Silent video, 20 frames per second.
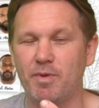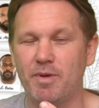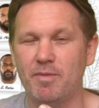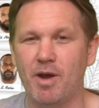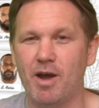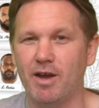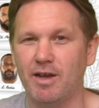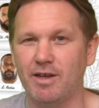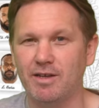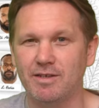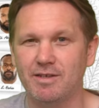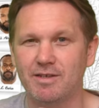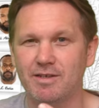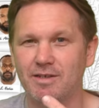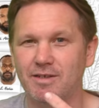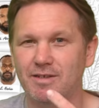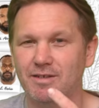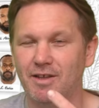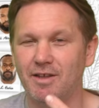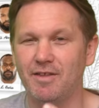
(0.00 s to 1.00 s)
minds
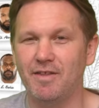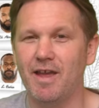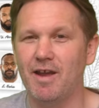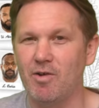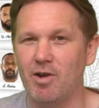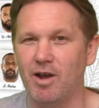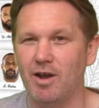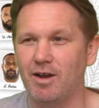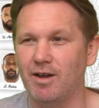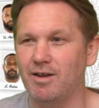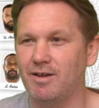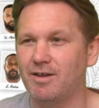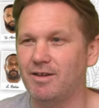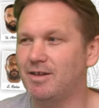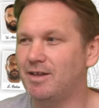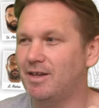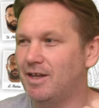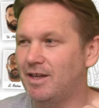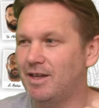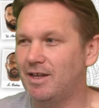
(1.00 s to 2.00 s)
that there are.
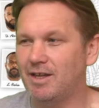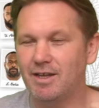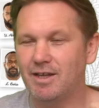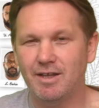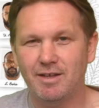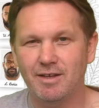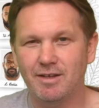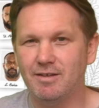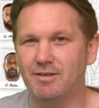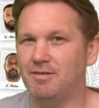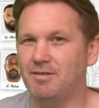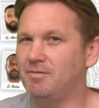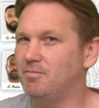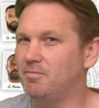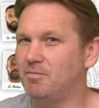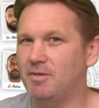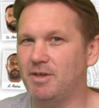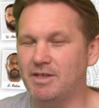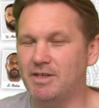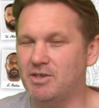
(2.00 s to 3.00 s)

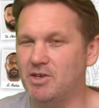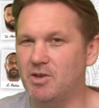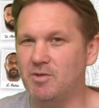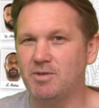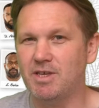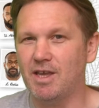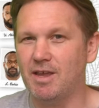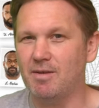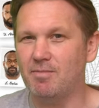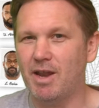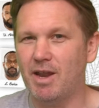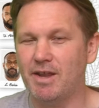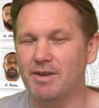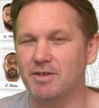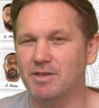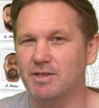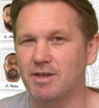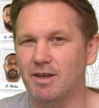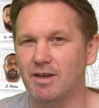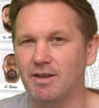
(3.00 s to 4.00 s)
His new team,
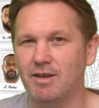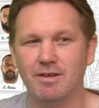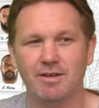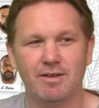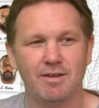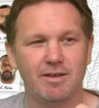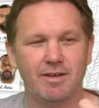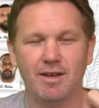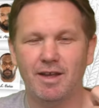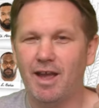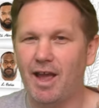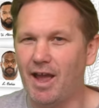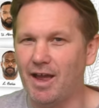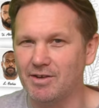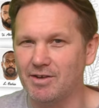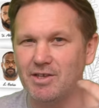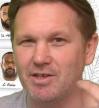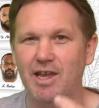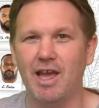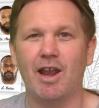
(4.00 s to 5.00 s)
Leinster,
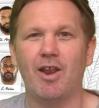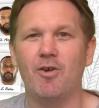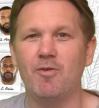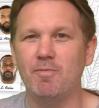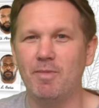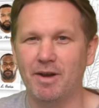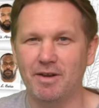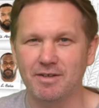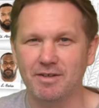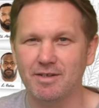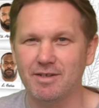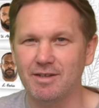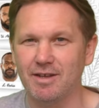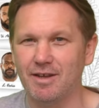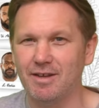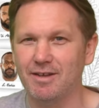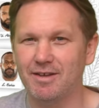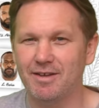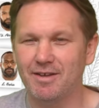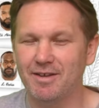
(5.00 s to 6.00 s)
and Yellow
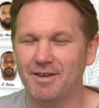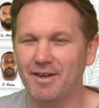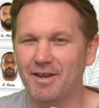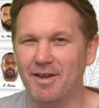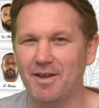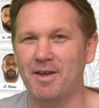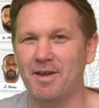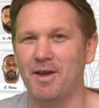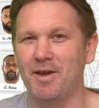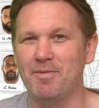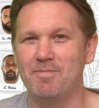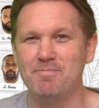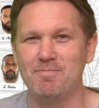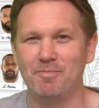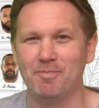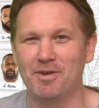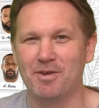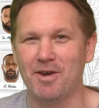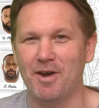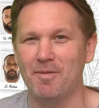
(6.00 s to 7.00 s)
Munster
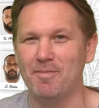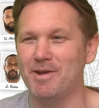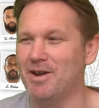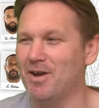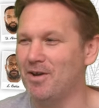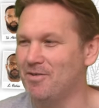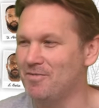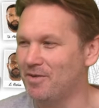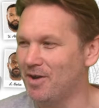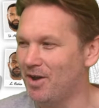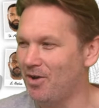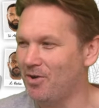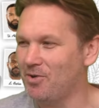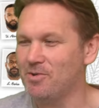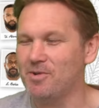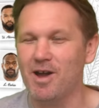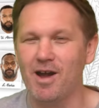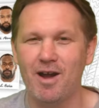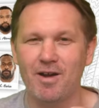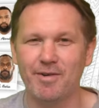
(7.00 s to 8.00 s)
coming over.
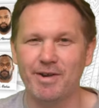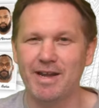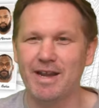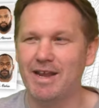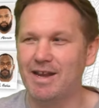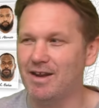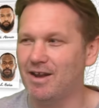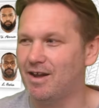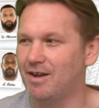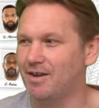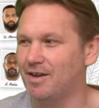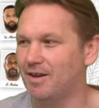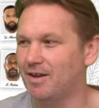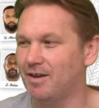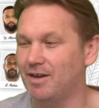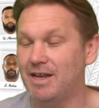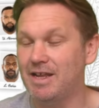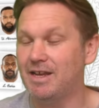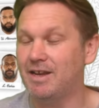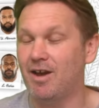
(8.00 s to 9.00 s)
O'Gara,
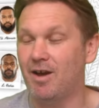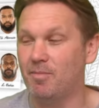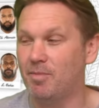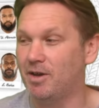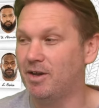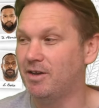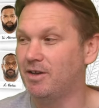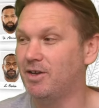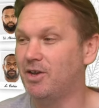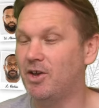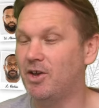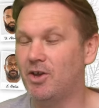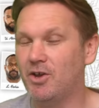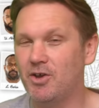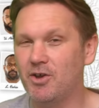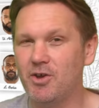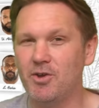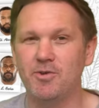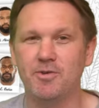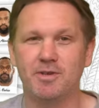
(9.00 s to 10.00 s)
Nienaber,
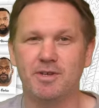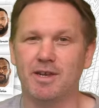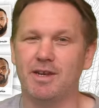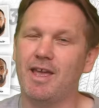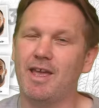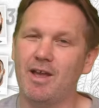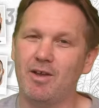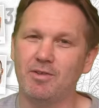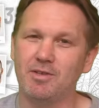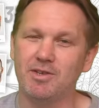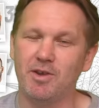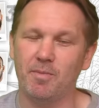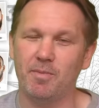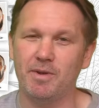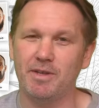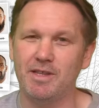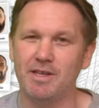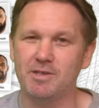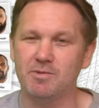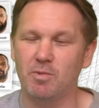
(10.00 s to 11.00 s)
who's going to get on top
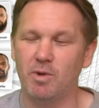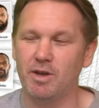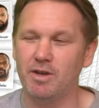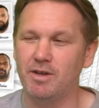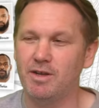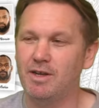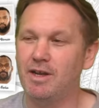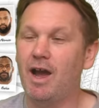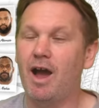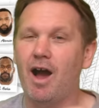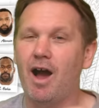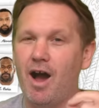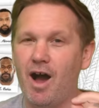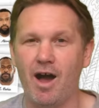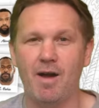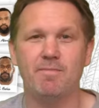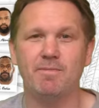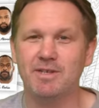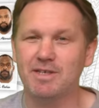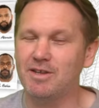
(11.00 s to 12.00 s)
in this one?
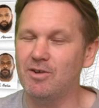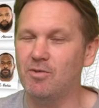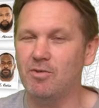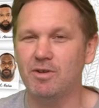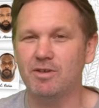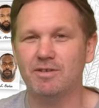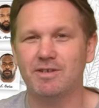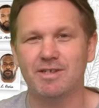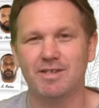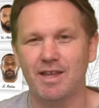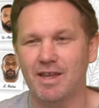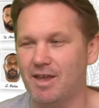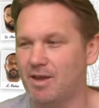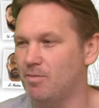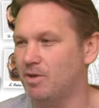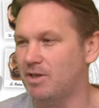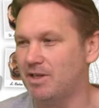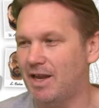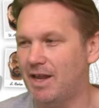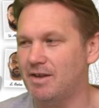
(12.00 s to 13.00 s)
I'm still sticking
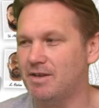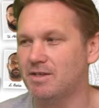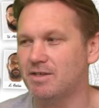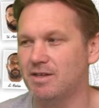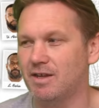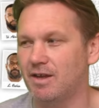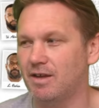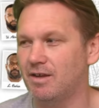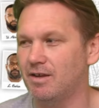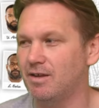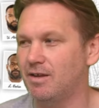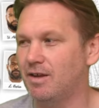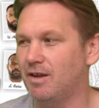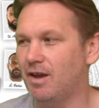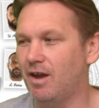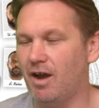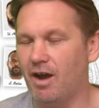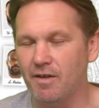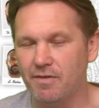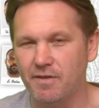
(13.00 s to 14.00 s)
with Leinster.
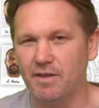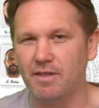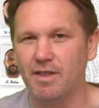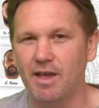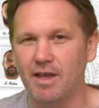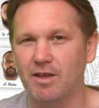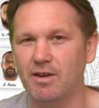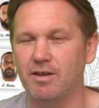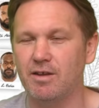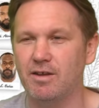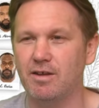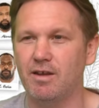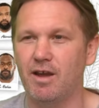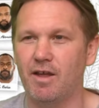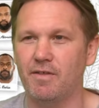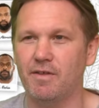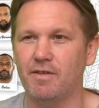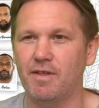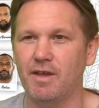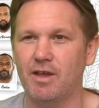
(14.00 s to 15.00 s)
I think they're going
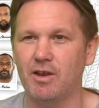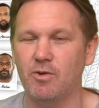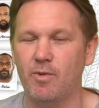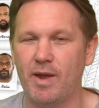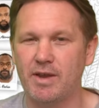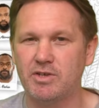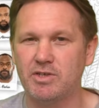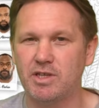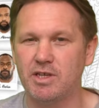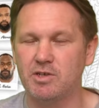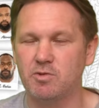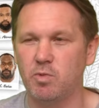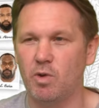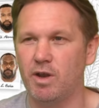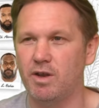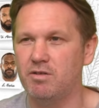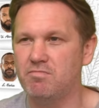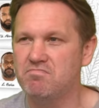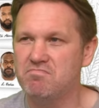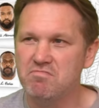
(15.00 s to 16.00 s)
to edge this
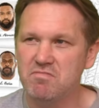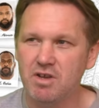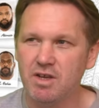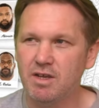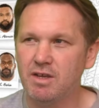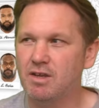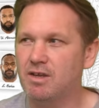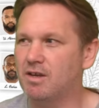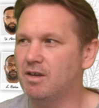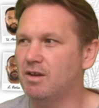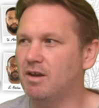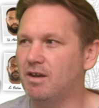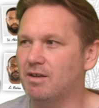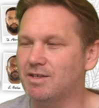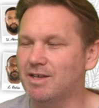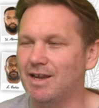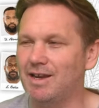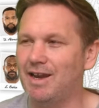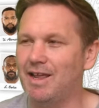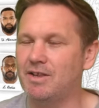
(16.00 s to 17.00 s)
one. I'll
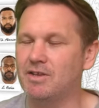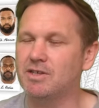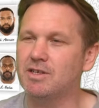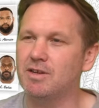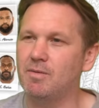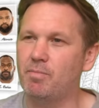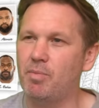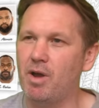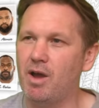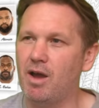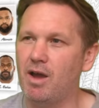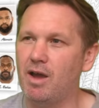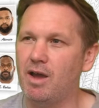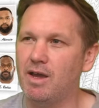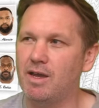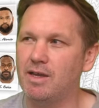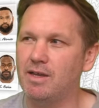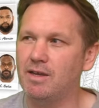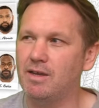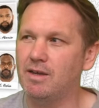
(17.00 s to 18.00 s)
say Leinster
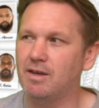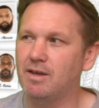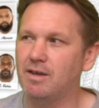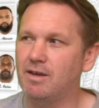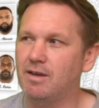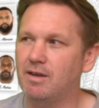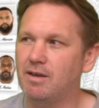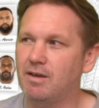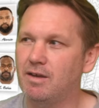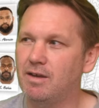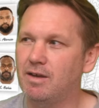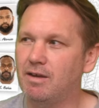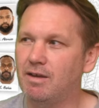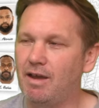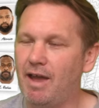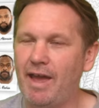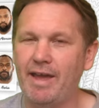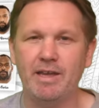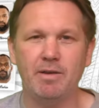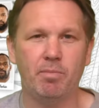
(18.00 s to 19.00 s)
by
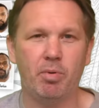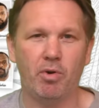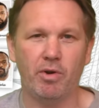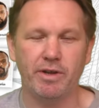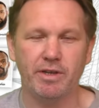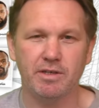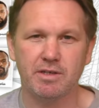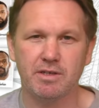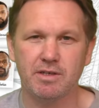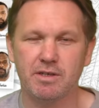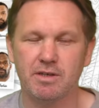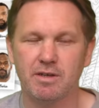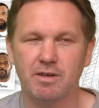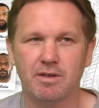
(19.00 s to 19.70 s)
8 points.